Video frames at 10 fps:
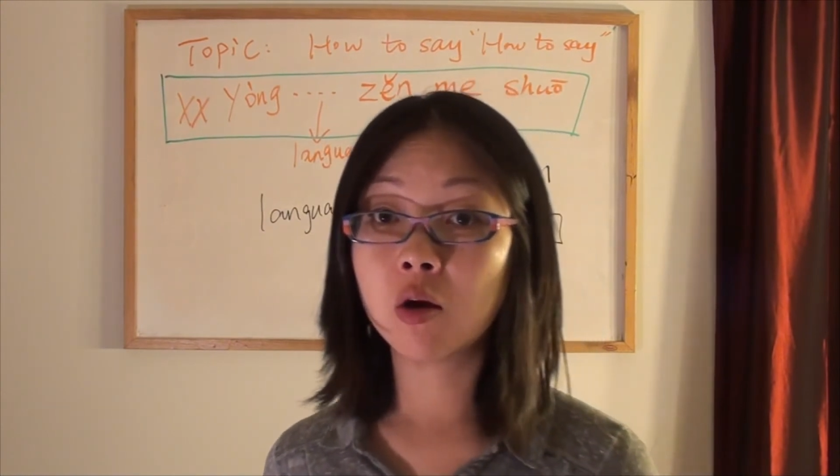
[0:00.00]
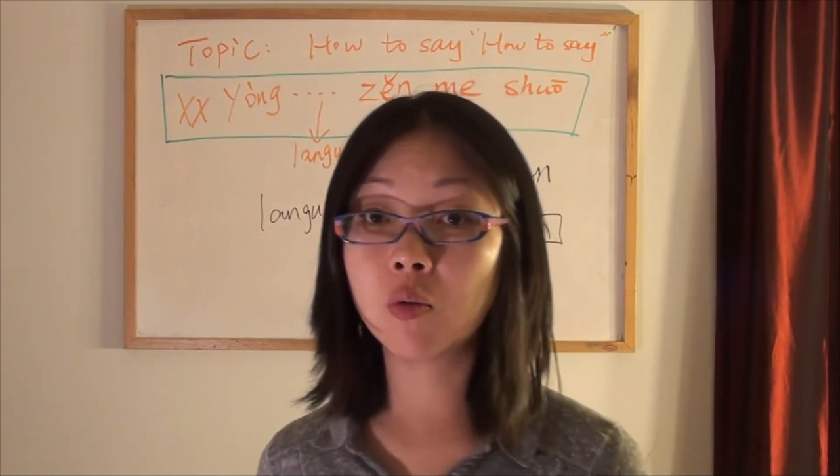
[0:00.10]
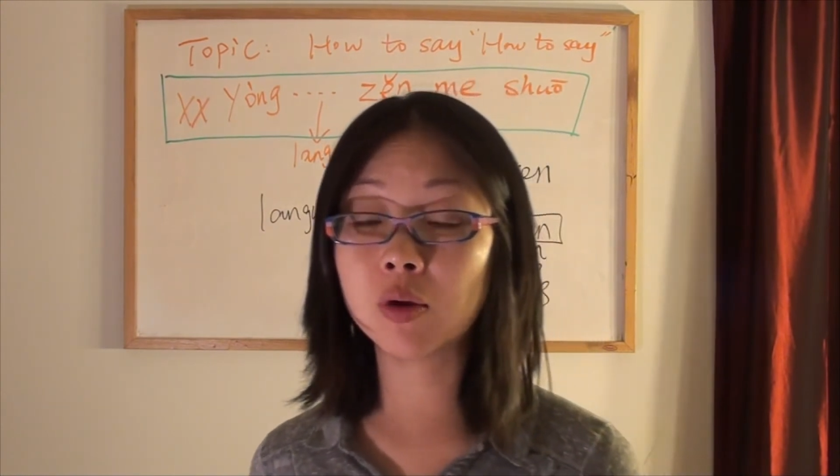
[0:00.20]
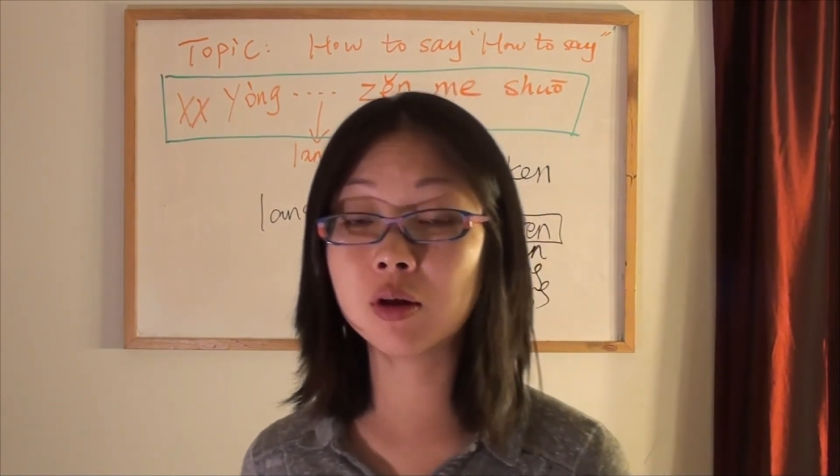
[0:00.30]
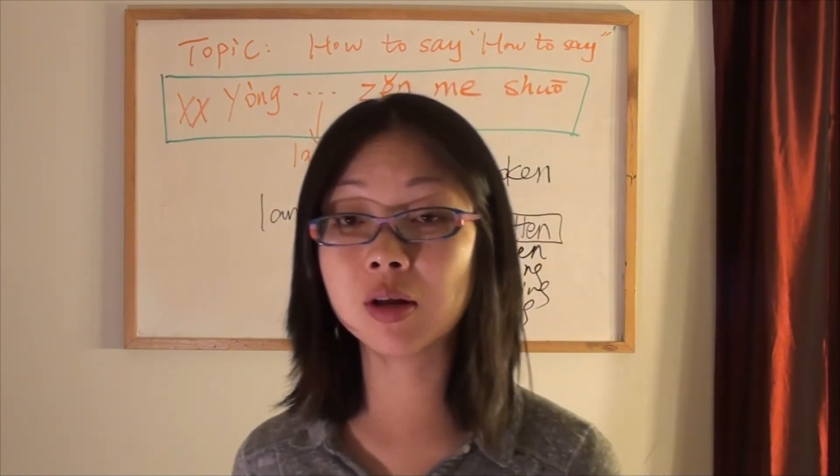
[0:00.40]

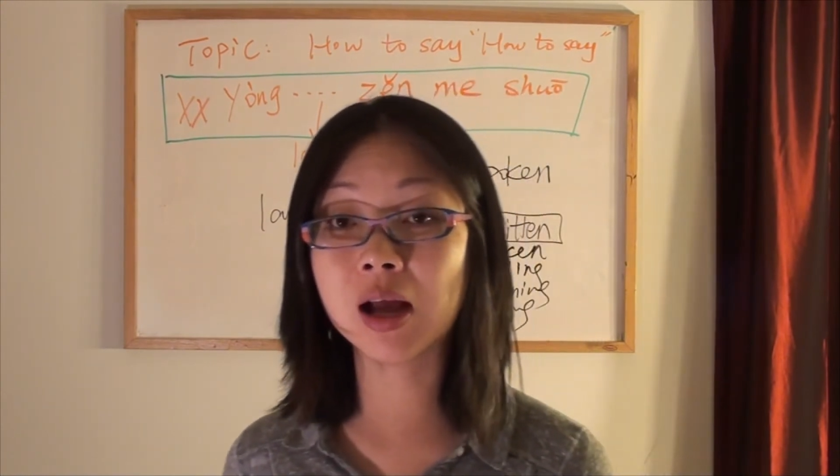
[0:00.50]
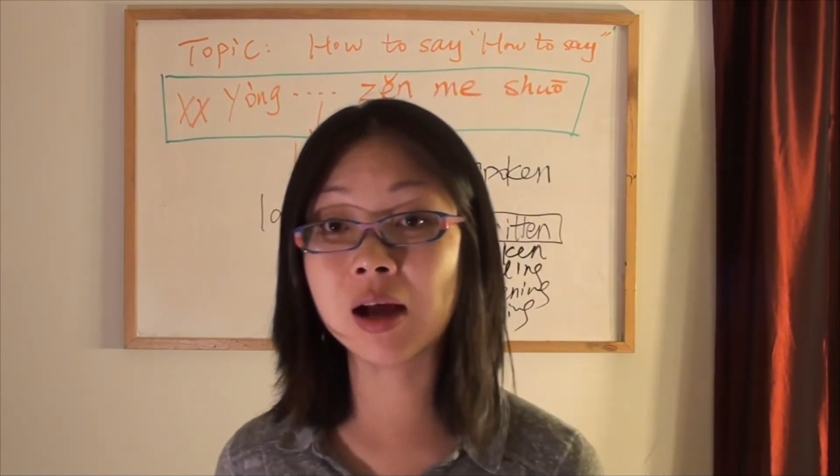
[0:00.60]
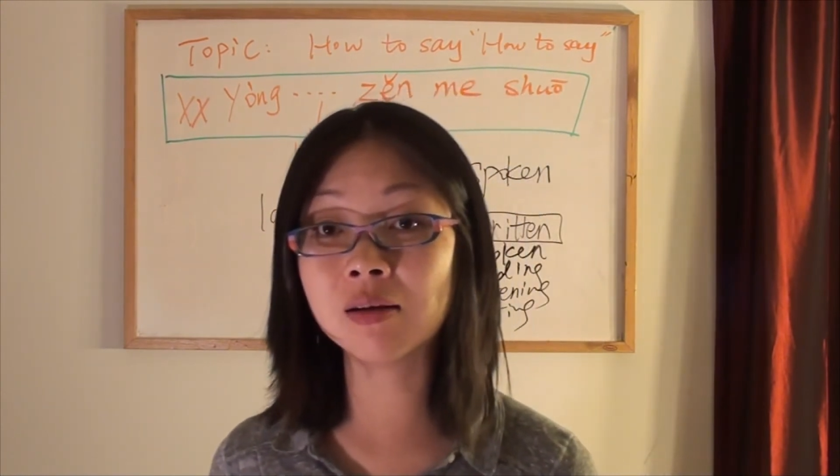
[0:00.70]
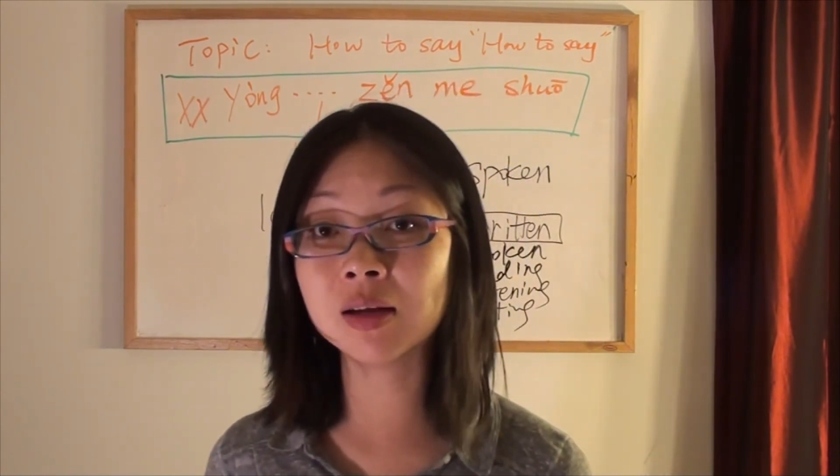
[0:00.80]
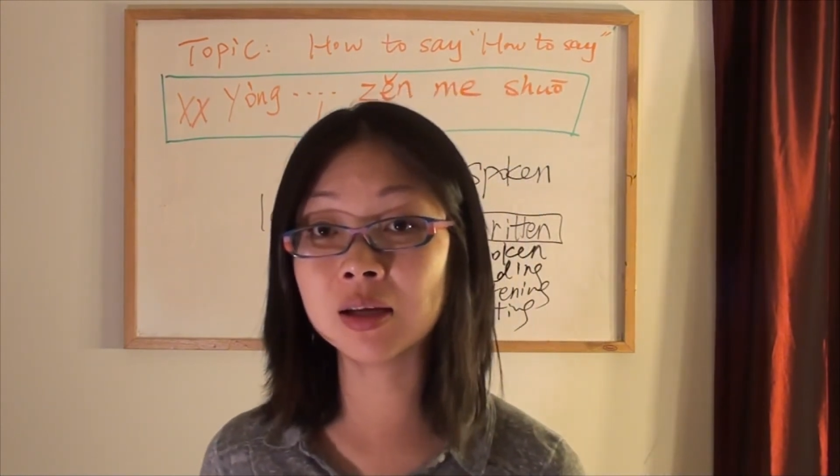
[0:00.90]
we not
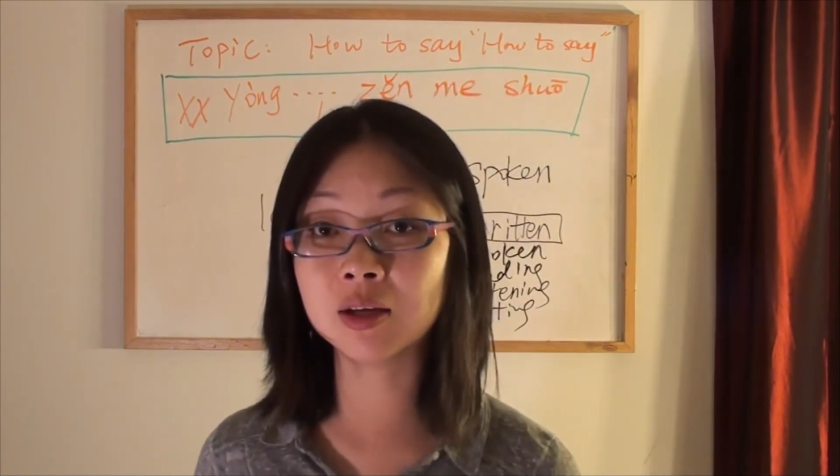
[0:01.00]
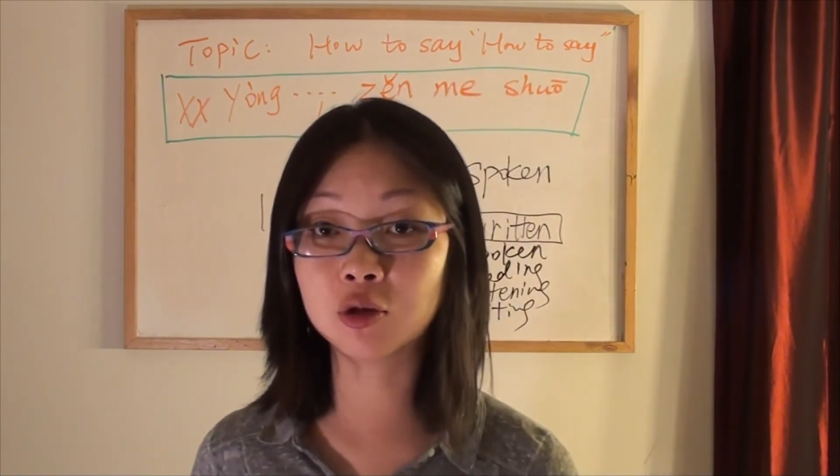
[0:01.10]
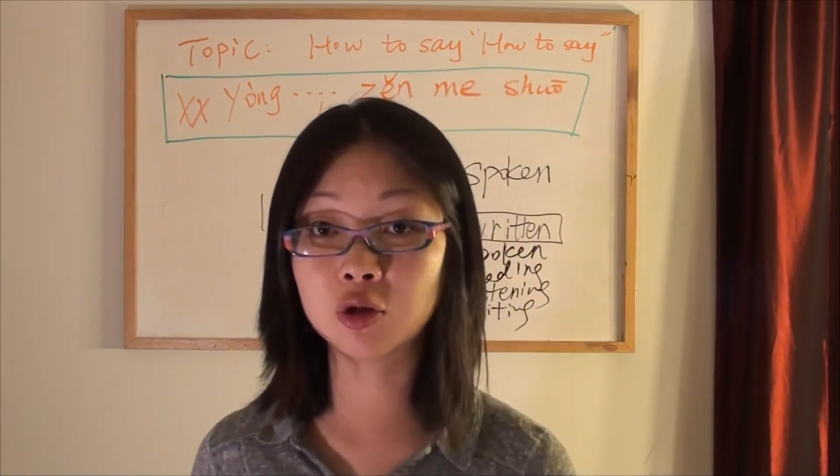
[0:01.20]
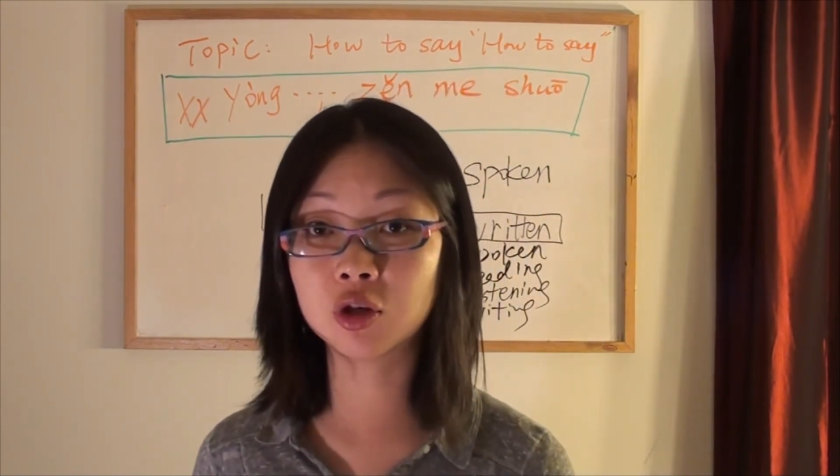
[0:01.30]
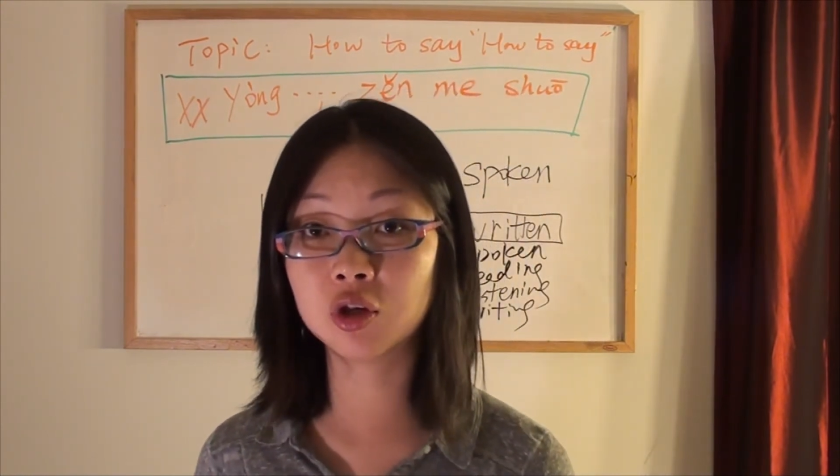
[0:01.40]
only
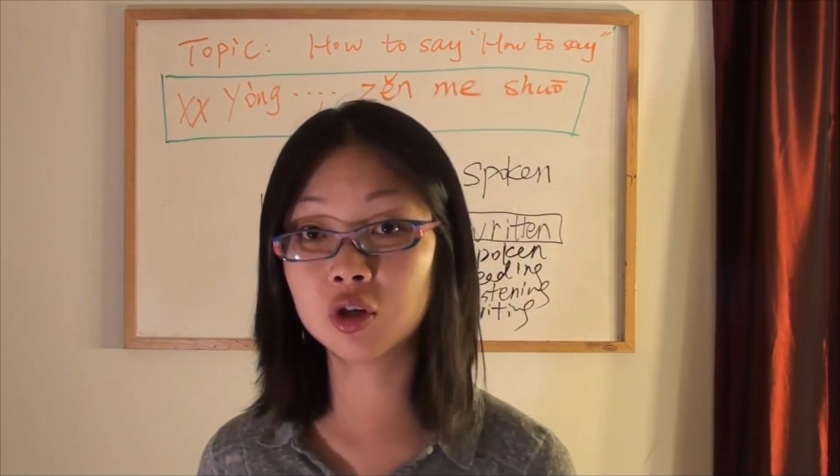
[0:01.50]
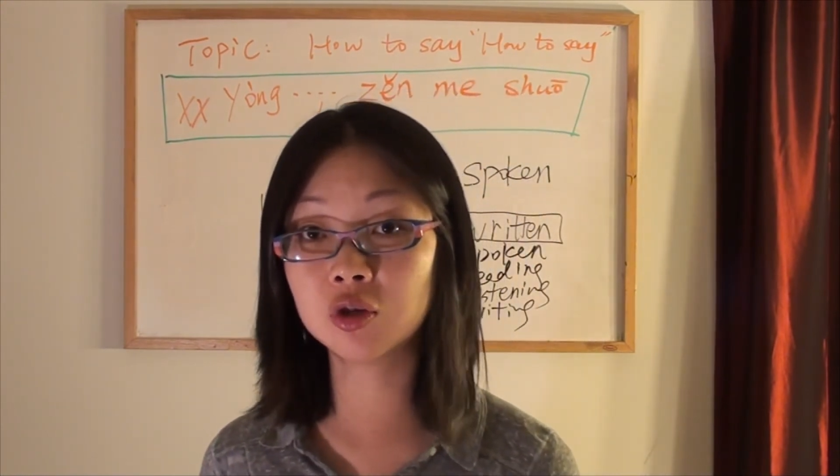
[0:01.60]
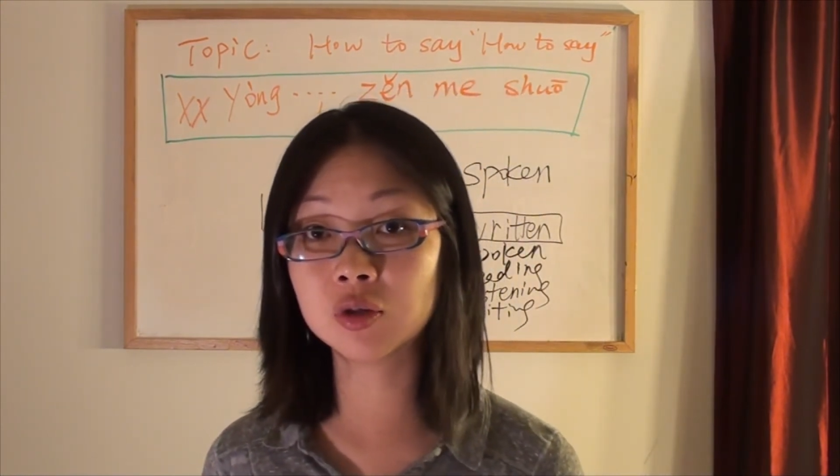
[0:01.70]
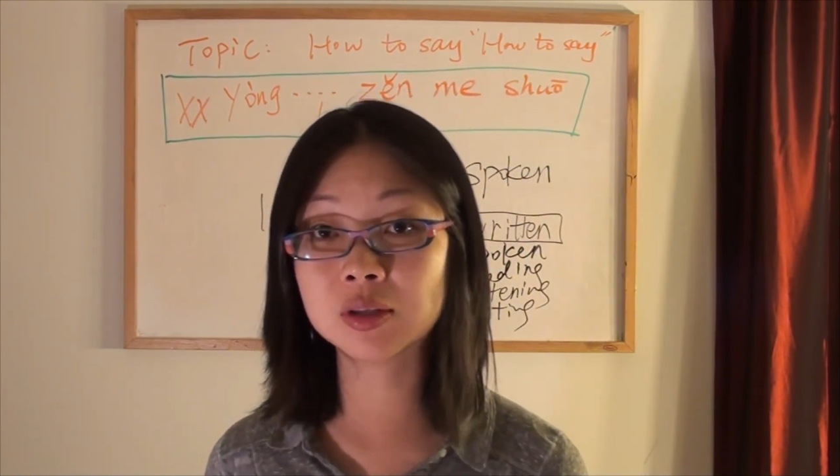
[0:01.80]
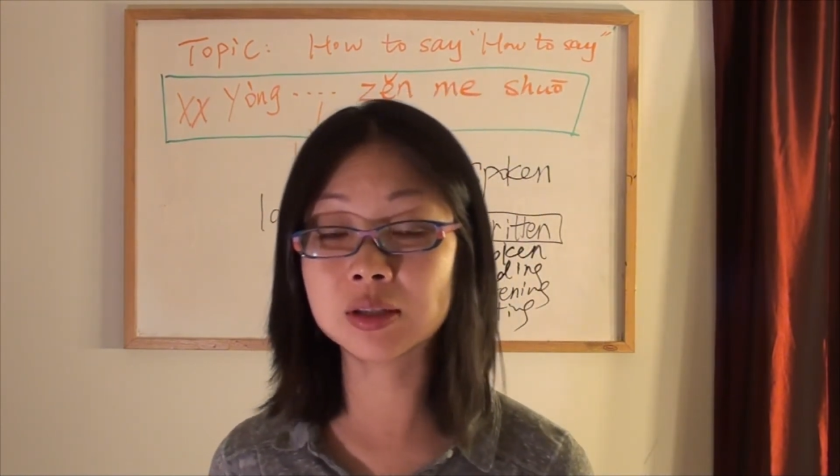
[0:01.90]
teach
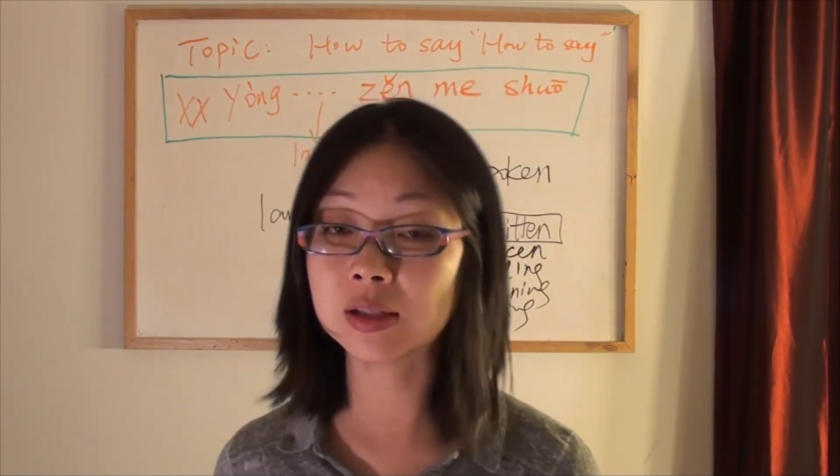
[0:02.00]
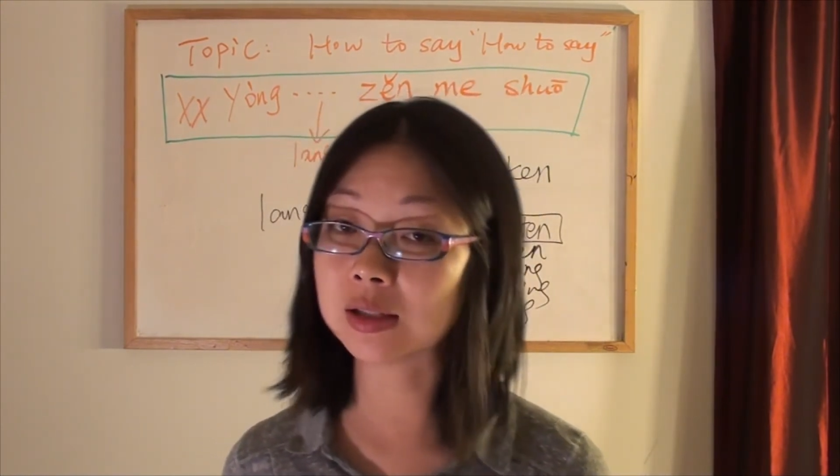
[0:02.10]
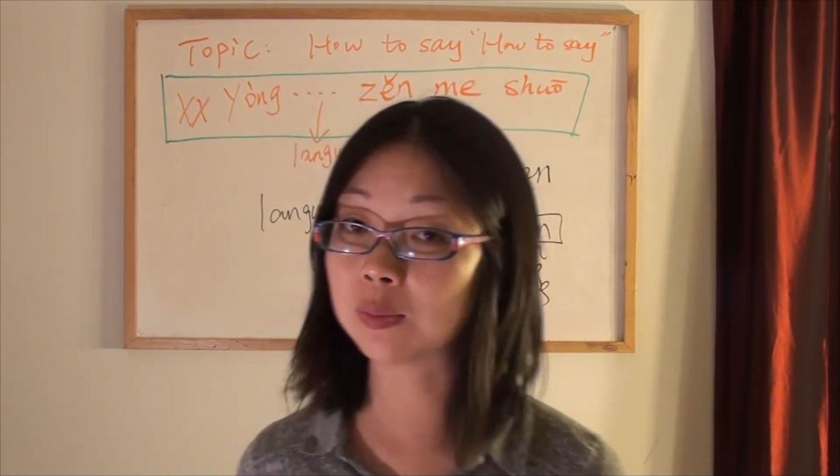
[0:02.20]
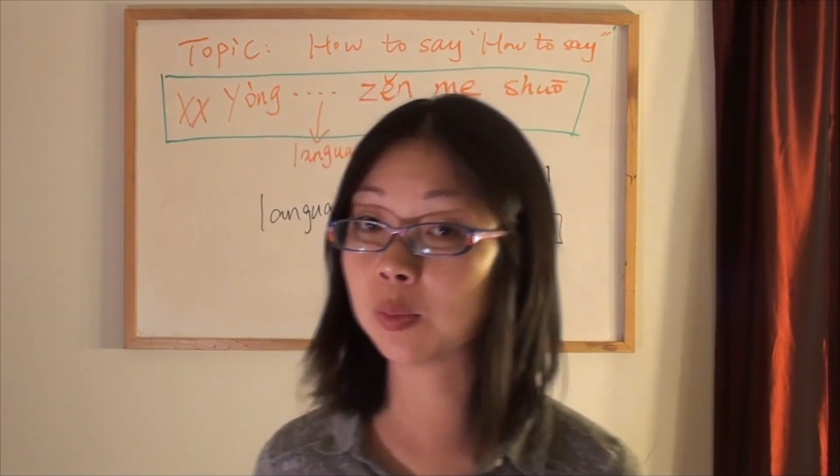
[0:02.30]
you the